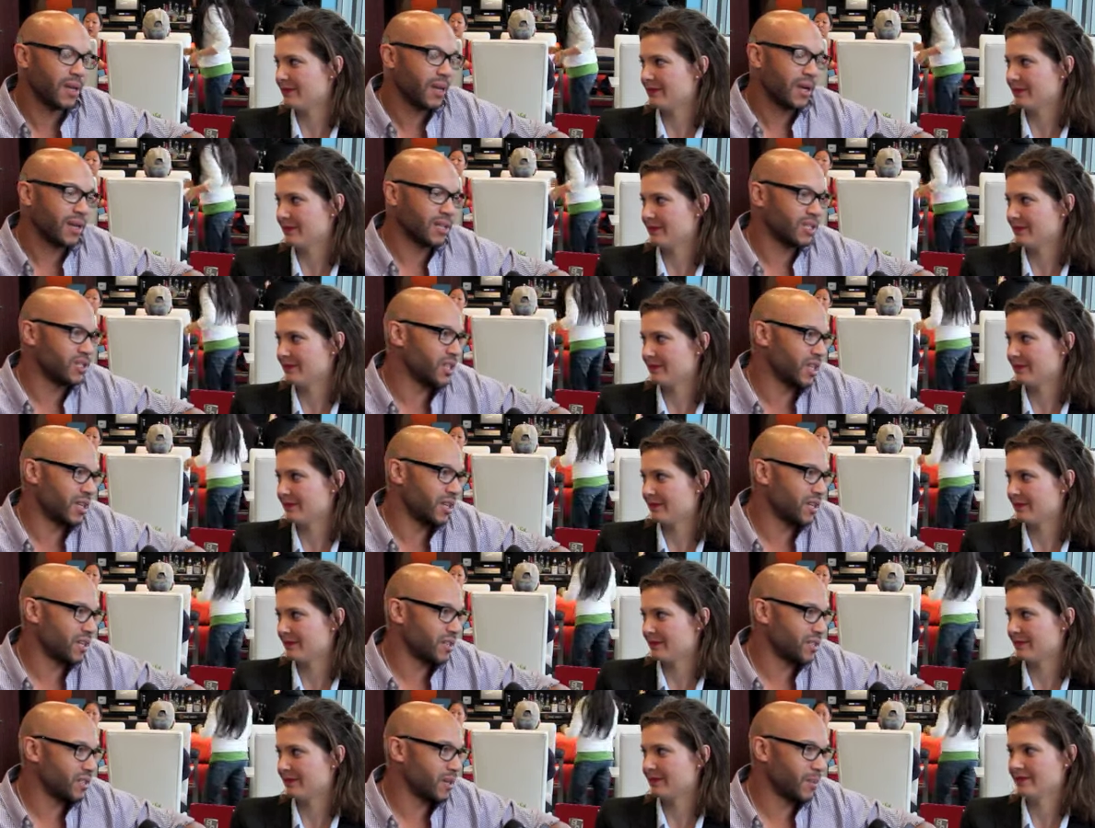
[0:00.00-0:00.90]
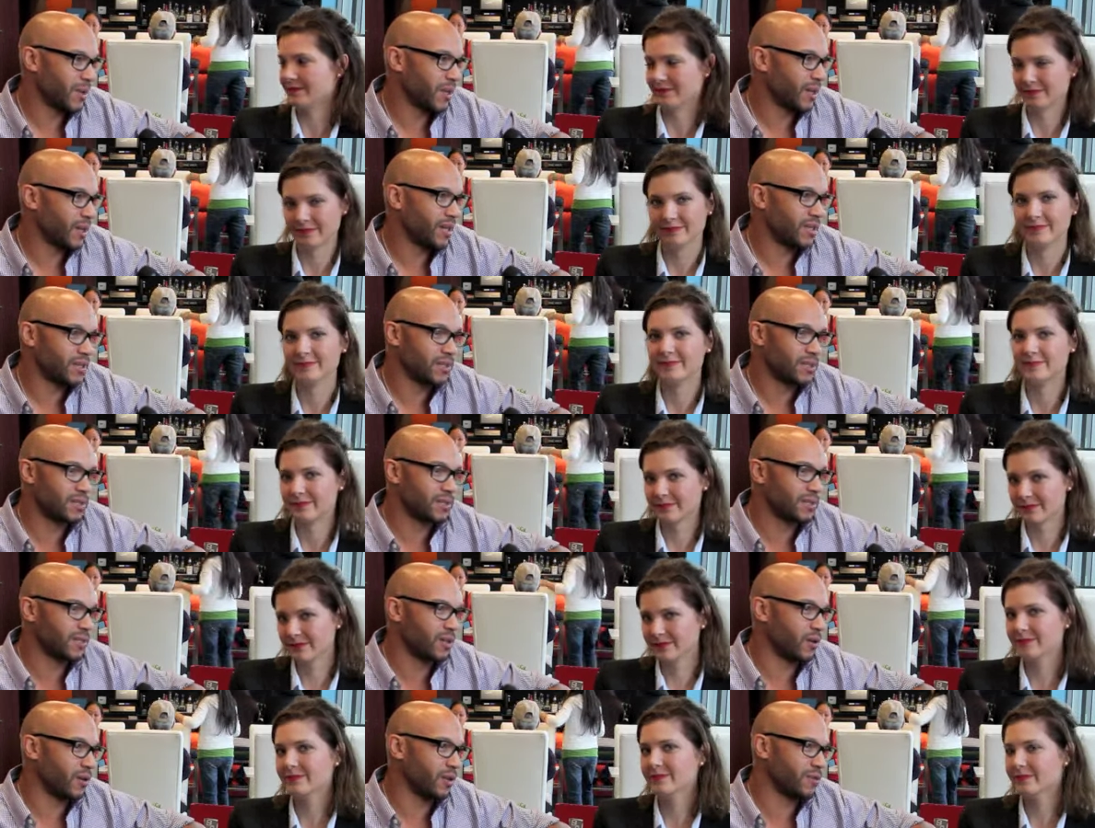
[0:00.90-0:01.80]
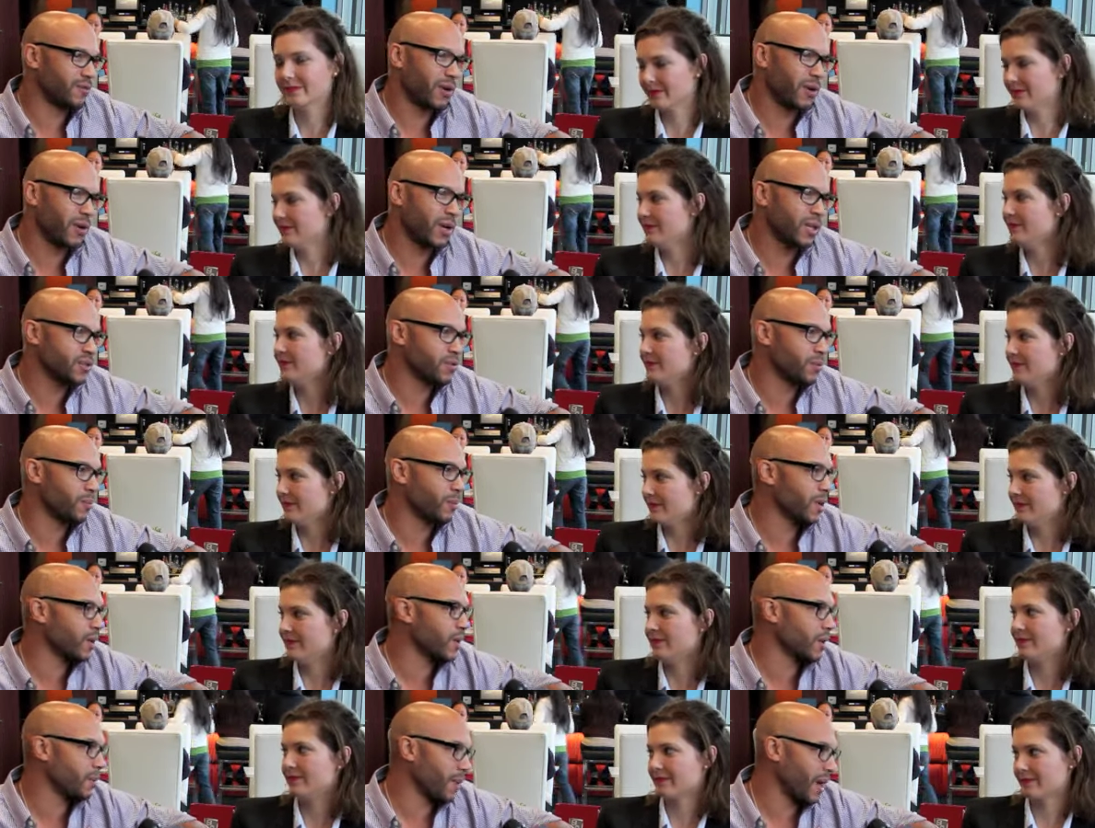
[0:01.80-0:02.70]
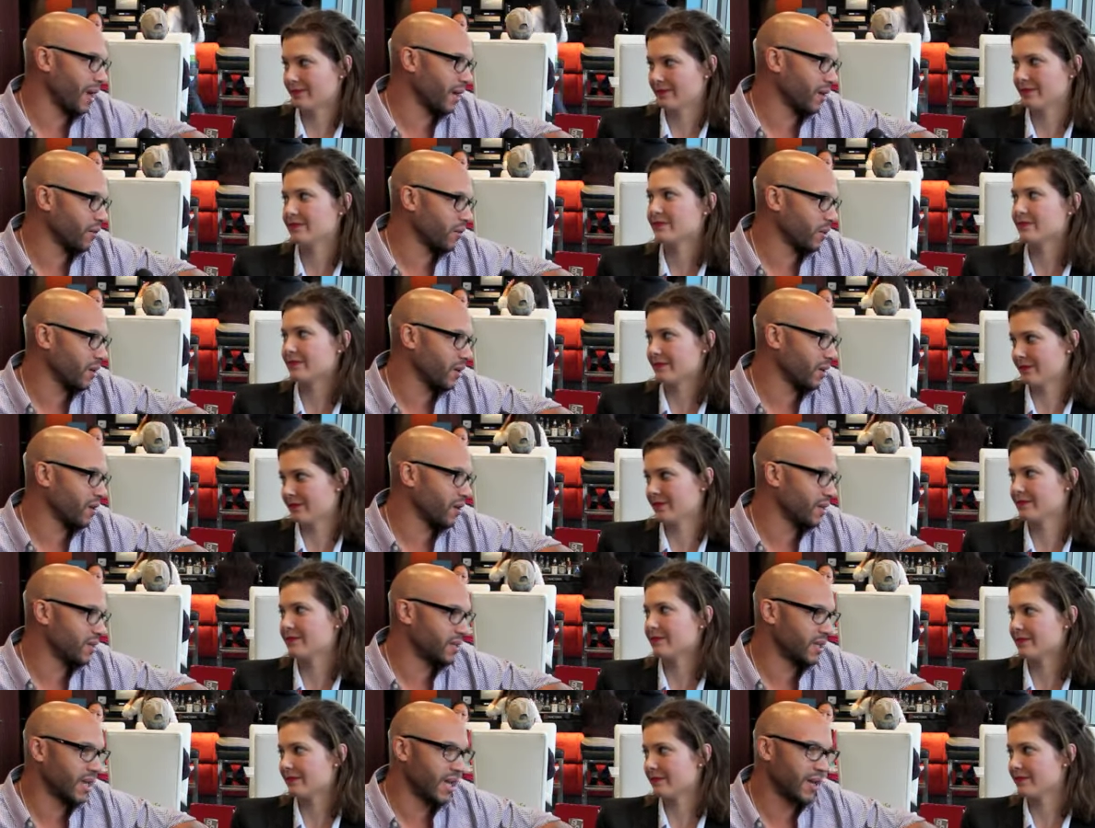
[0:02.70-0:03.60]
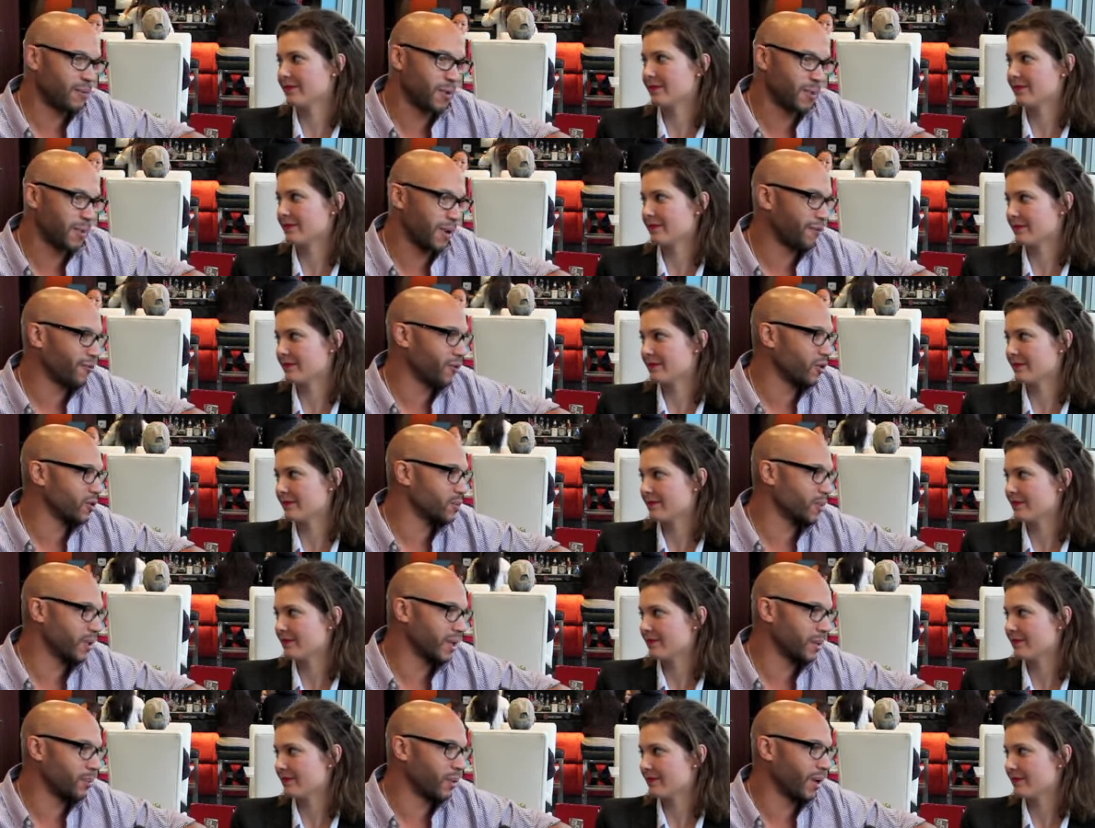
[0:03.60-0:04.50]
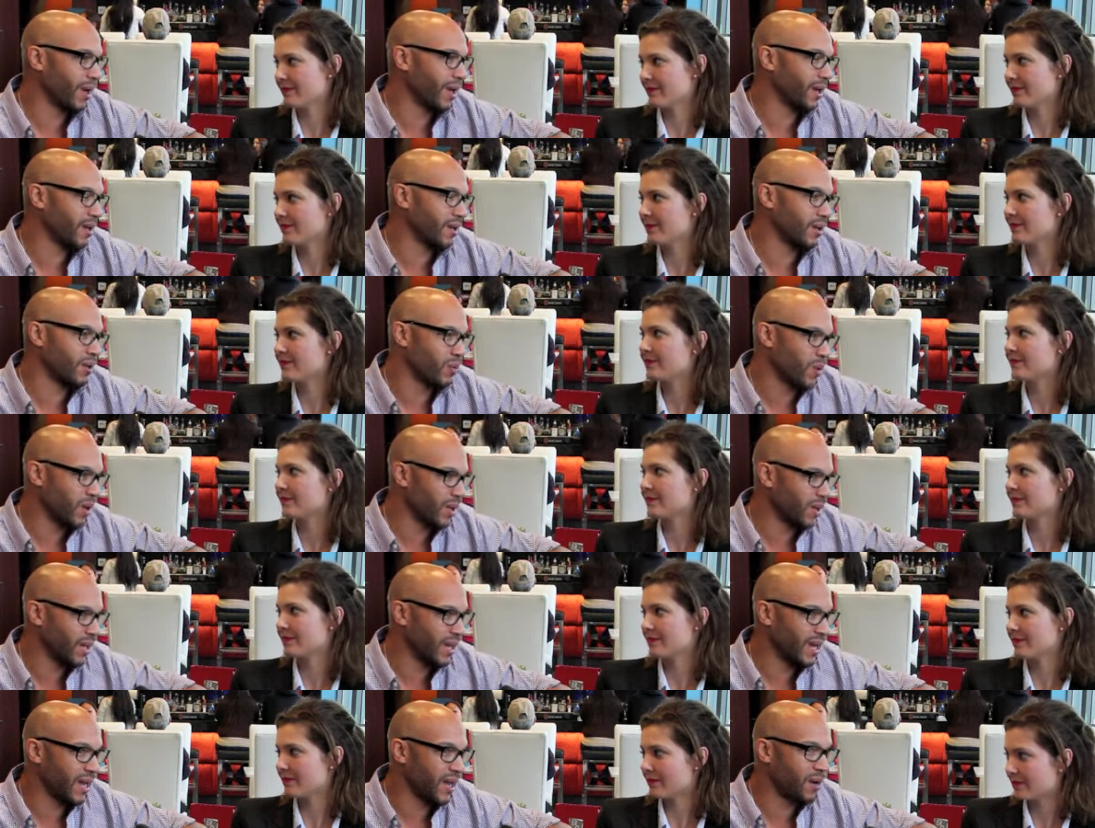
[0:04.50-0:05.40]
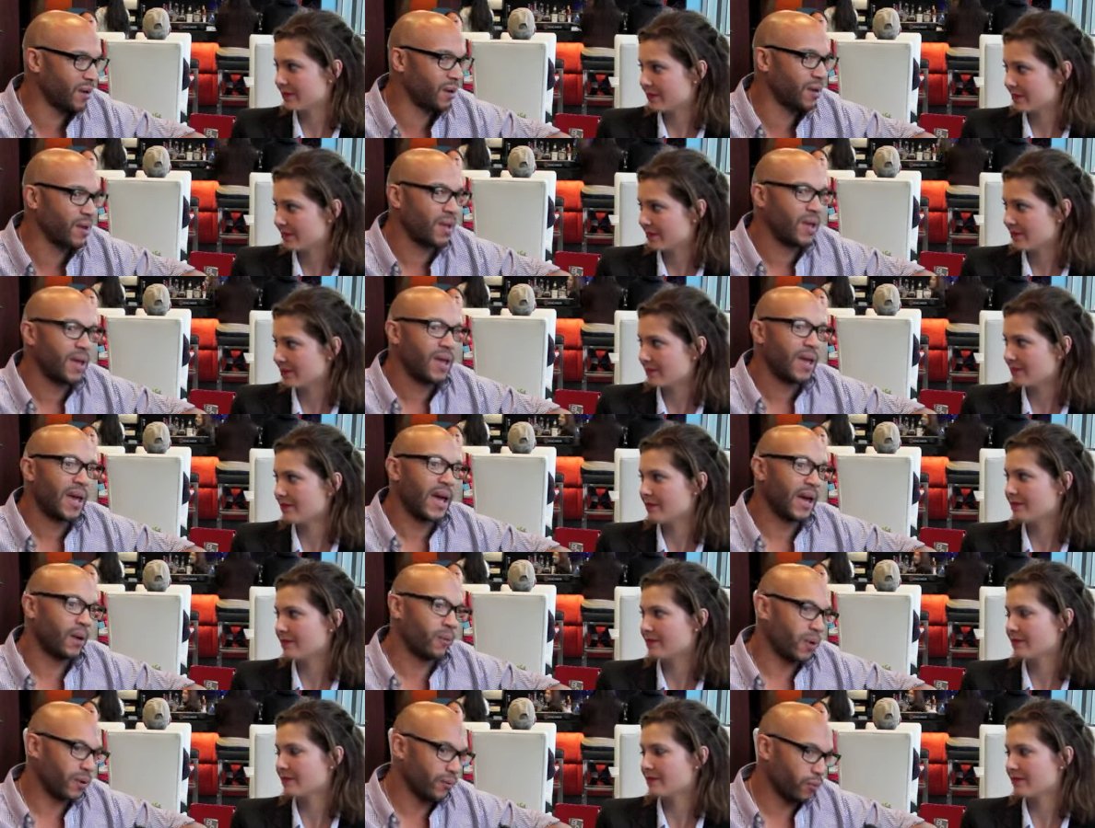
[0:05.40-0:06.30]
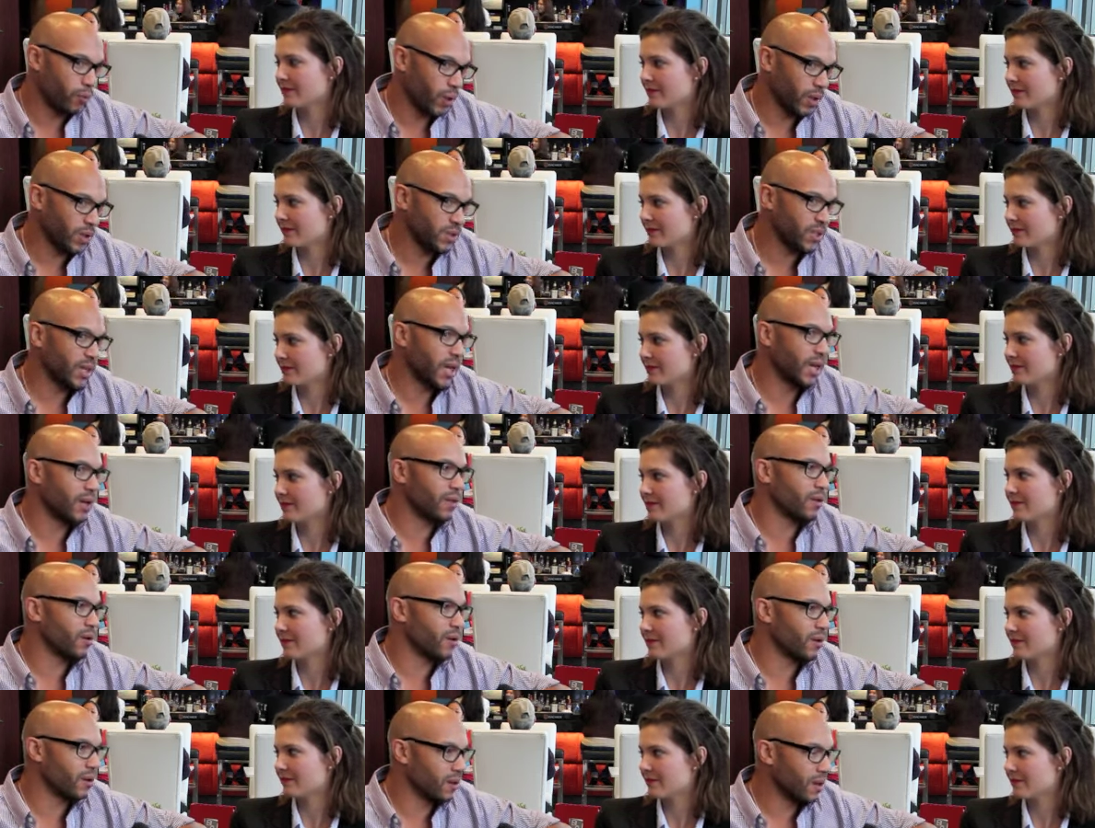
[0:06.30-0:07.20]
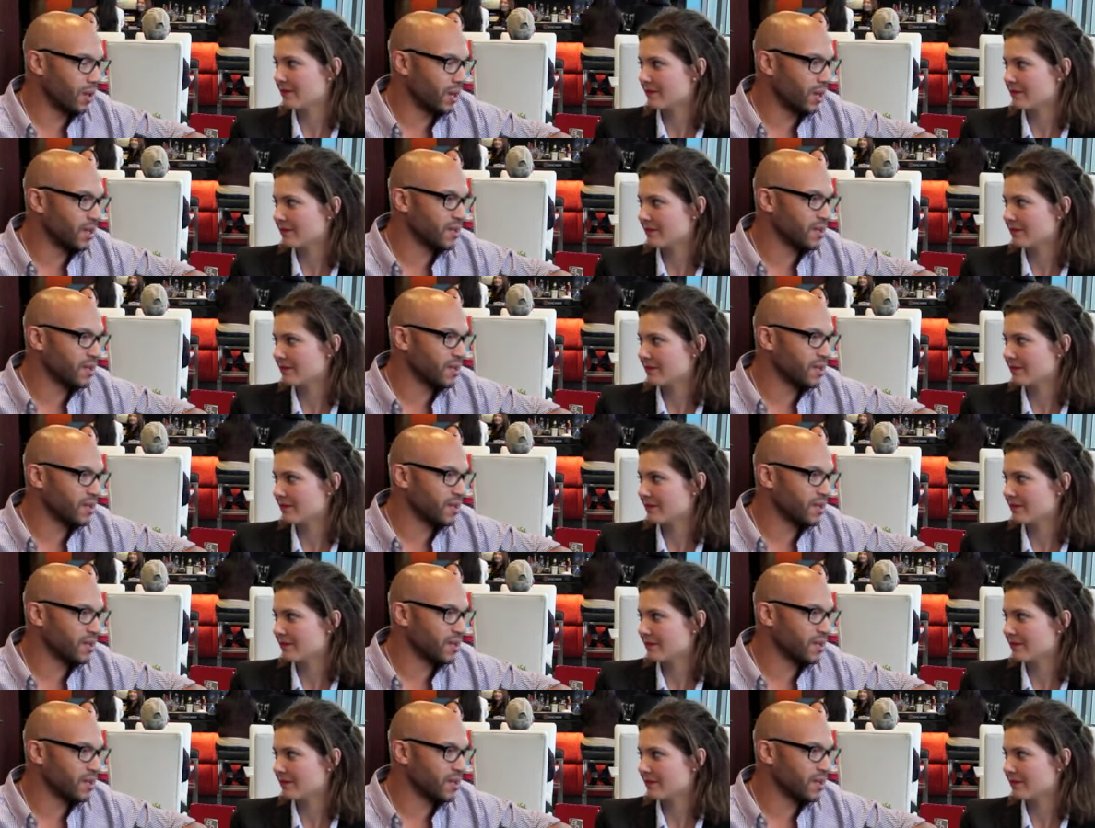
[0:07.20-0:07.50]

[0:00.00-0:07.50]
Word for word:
Speaker 1: a genius. I mean, he's, you know, he's very instrumental in my career. He gave me my first big break in The Rundown, and we've worked together uh,